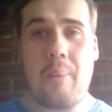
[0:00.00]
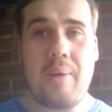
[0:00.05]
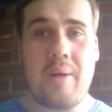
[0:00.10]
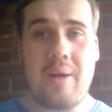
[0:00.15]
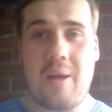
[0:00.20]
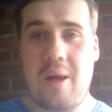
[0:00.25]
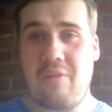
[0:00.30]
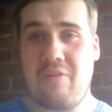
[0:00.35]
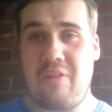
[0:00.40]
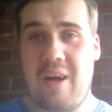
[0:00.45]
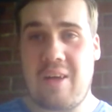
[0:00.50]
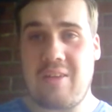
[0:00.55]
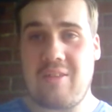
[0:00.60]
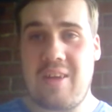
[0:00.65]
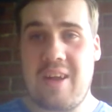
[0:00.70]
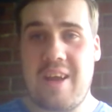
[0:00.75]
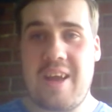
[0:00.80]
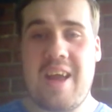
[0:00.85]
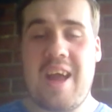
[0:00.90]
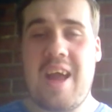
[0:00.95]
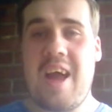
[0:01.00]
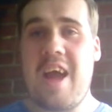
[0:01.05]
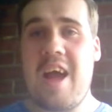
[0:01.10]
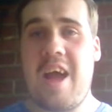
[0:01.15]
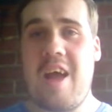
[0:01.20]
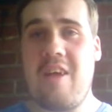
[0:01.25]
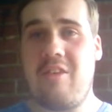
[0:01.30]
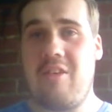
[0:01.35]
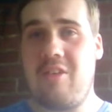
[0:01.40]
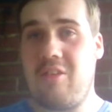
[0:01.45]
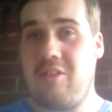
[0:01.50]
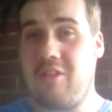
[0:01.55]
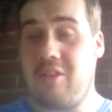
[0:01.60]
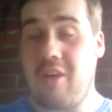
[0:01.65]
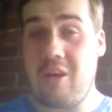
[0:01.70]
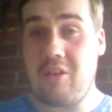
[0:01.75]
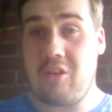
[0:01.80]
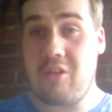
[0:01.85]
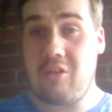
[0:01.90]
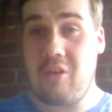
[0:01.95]
but Love Actually is just
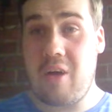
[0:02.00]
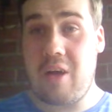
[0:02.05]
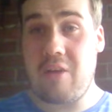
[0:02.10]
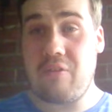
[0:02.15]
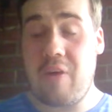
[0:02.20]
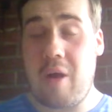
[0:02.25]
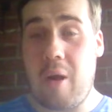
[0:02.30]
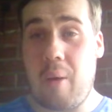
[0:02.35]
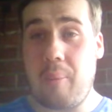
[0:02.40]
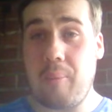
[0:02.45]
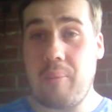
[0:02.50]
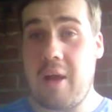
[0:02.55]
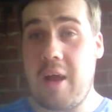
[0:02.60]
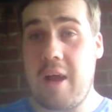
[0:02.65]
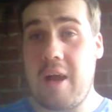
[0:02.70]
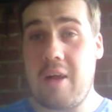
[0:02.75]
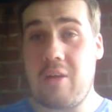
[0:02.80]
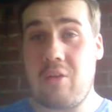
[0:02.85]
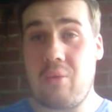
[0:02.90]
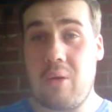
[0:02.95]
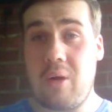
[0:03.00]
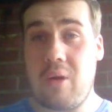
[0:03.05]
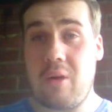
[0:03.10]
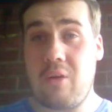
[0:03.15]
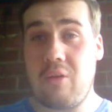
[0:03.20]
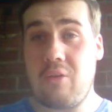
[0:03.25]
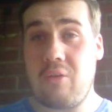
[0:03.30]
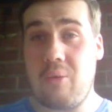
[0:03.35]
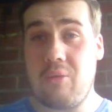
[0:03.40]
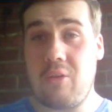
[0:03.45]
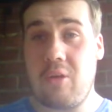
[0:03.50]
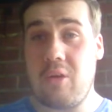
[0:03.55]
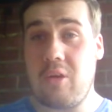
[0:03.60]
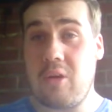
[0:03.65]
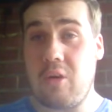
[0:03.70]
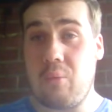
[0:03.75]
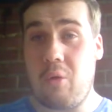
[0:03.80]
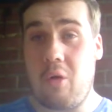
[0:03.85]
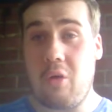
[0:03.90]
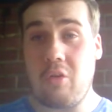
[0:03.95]
such a great film that it's one of those films that
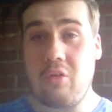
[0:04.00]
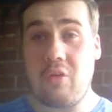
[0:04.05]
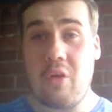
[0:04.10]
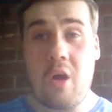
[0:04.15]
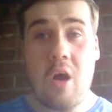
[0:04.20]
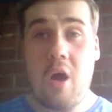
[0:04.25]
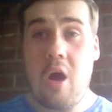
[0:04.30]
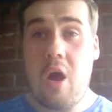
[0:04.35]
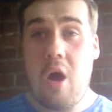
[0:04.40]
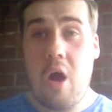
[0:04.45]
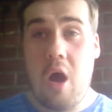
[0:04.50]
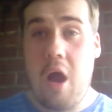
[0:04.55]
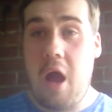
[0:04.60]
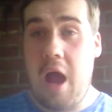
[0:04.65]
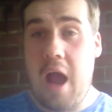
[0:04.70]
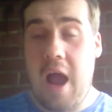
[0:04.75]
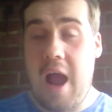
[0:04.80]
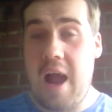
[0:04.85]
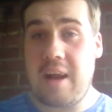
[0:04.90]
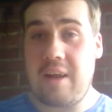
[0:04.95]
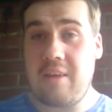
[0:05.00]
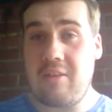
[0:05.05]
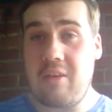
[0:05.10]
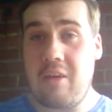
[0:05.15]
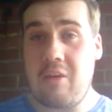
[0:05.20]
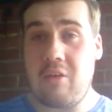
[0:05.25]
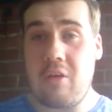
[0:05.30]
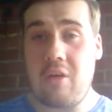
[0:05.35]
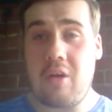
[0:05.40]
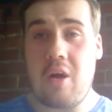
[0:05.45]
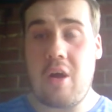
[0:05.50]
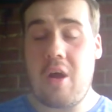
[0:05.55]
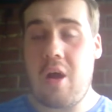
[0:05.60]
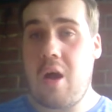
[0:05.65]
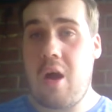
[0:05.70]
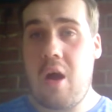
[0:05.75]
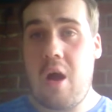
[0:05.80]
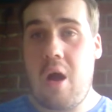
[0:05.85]
you can watch any season,